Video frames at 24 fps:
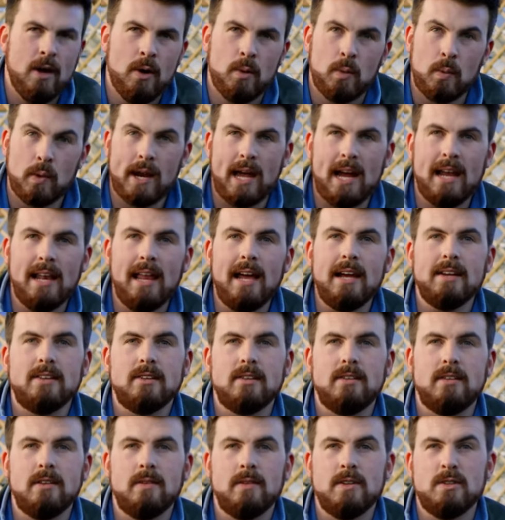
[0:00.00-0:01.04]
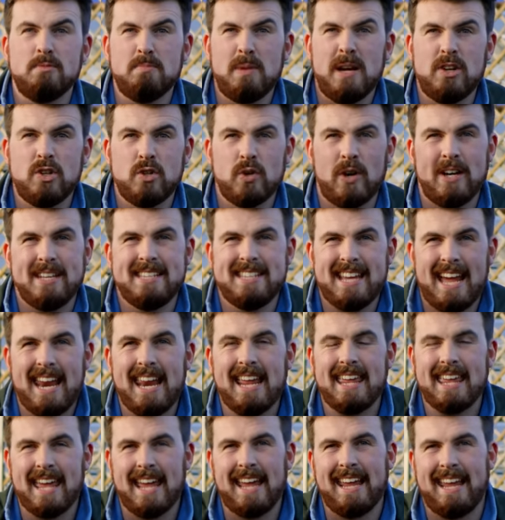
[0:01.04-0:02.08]
What I like to do is make sure I
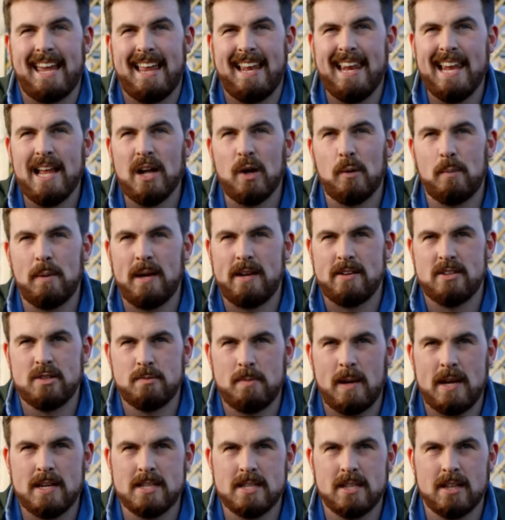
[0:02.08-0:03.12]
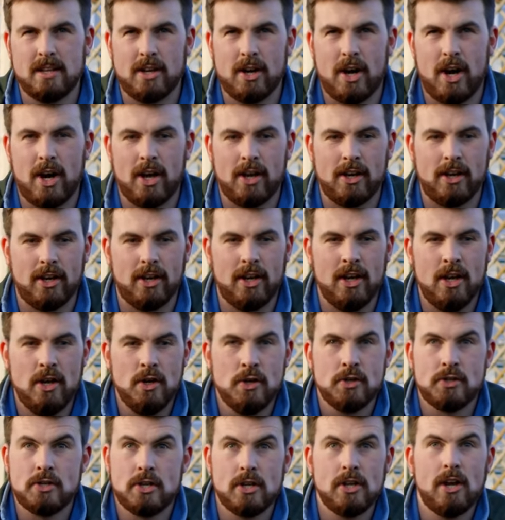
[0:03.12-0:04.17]
dedicate a little bit of space of the garden
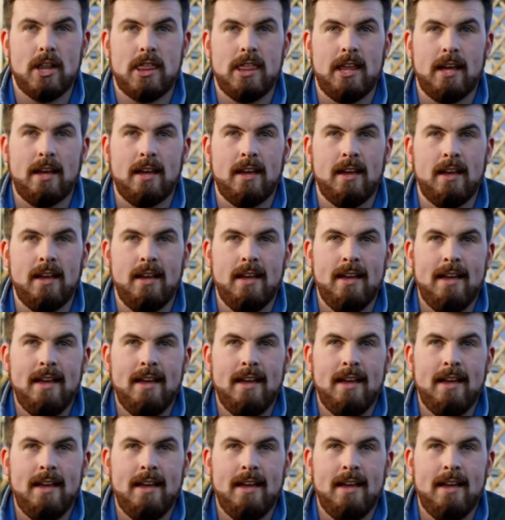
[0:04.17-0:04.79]
to nothing,